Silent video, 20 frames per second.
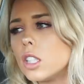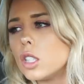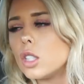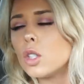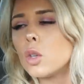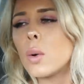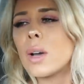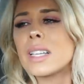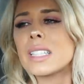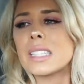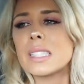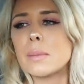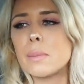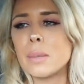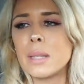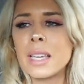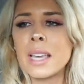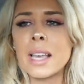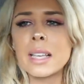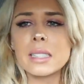U S
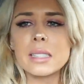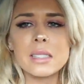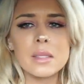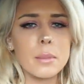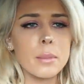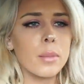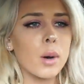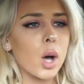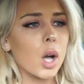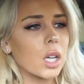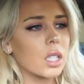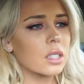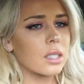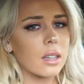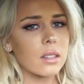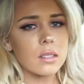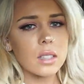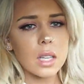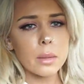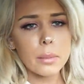P S box
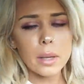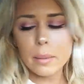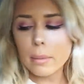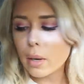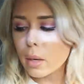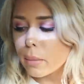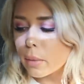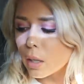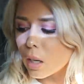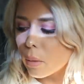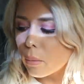outside my apartment